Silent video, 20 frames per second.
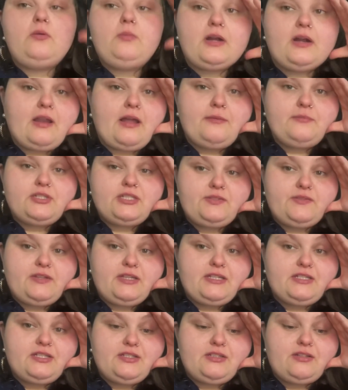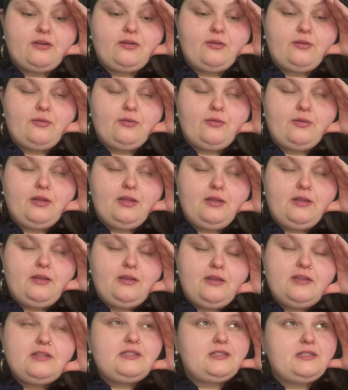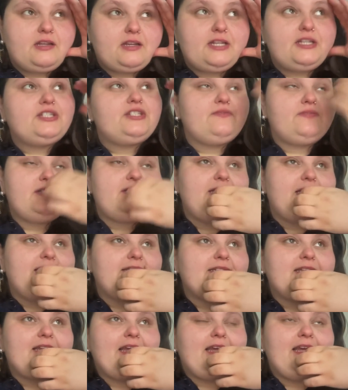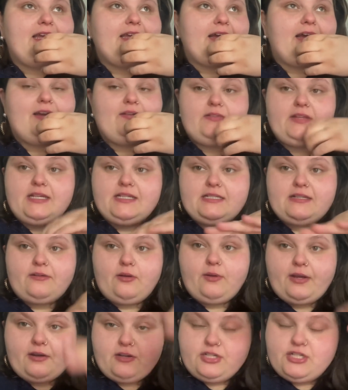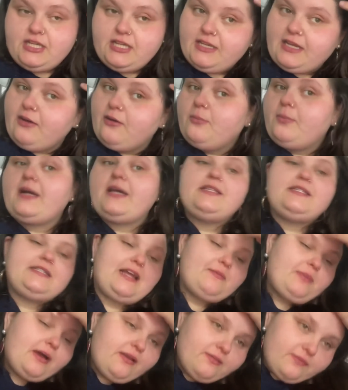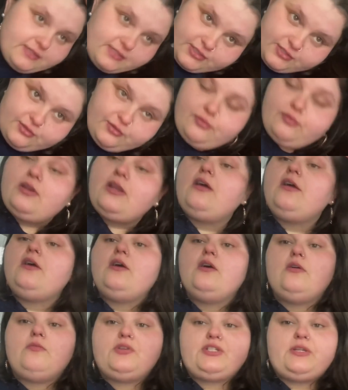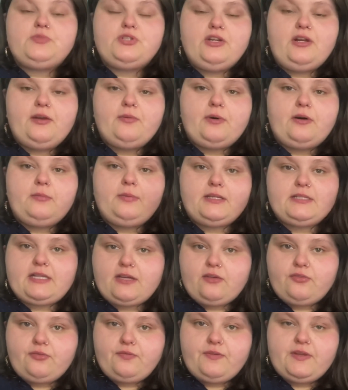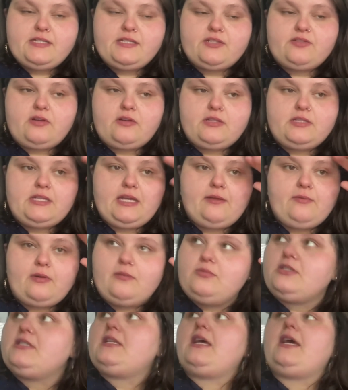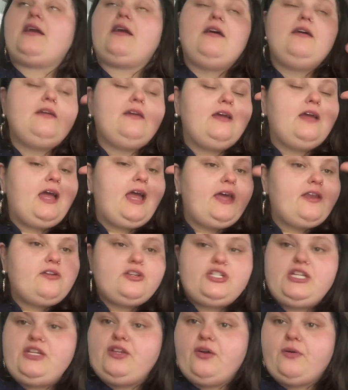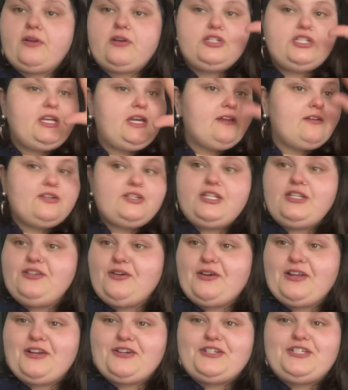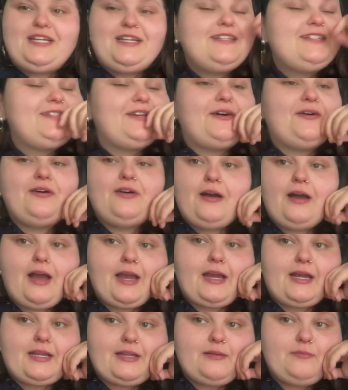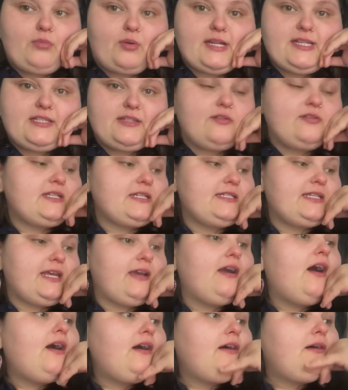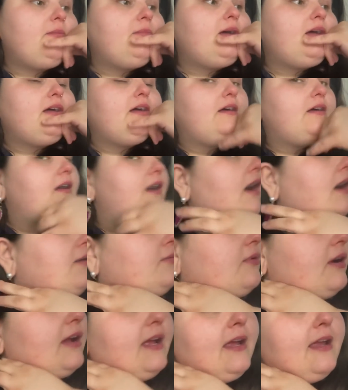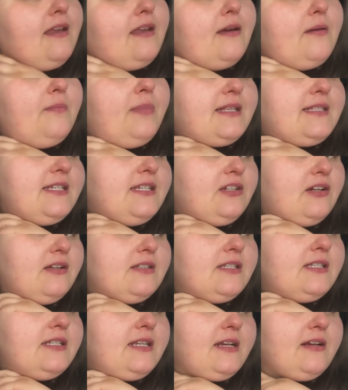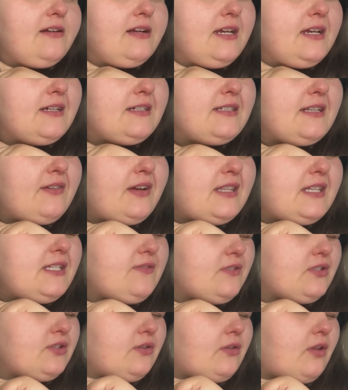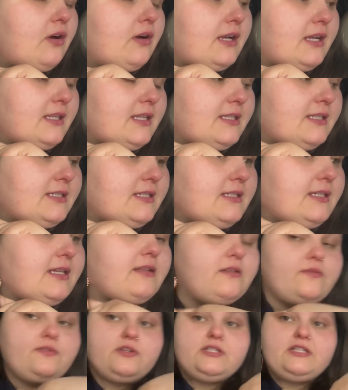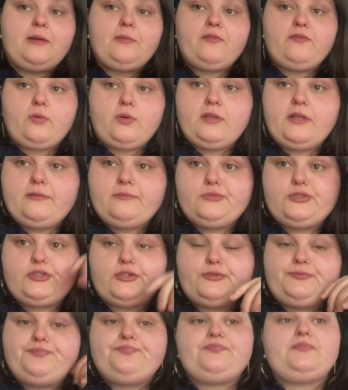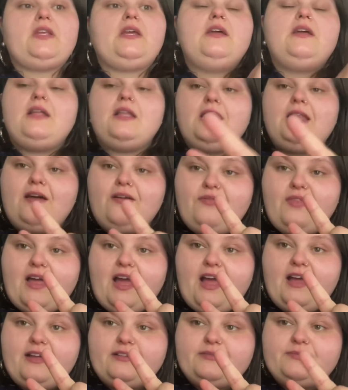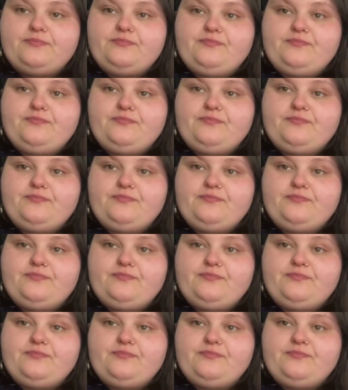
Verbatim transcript: Oh God, I'm just feeling so sluggish and fatigued today. I have like zero energy and I hope I snap out of it soon, which I'm sure I will because I go through phases throughout the day where I'm just like energy, no energy, energy, no energy. So I kind of embrace those as they come. I'm wearing Betsey Johnson earrings. I've had these for so long and I think this is like the first time I've worn them. So love that.